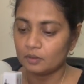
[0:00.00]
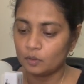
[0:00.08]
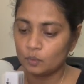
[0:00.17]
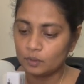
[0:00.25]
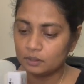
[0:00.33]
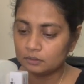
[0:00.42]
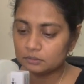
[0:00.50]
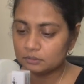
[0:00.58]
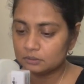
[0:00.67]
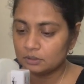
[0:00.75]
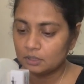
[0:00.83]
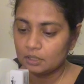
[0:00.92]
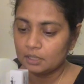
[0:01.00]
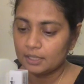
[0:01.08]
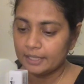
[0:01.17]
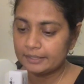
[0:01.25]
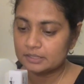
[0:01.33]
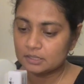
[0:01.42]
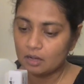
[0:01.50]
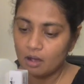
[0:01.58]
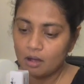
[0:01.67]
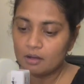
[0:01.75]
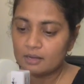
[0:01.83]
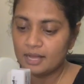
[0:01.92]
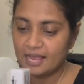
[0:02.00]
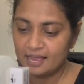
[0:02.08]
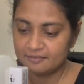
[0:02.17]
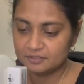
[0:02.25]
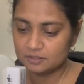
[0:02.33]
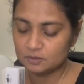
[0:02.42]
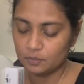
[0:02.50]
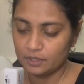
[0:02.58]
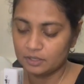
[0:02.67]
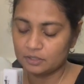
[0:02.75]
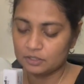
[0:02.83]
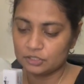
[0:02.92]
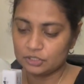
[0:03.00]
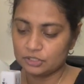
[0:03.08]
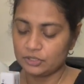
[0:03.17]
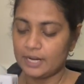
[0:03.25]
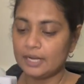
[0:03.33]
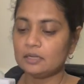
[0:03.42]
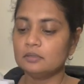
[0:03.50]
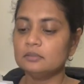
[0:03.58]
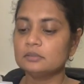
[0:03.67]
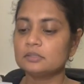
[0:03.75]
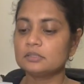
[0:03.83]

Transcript: quilt. It's all half square triangles.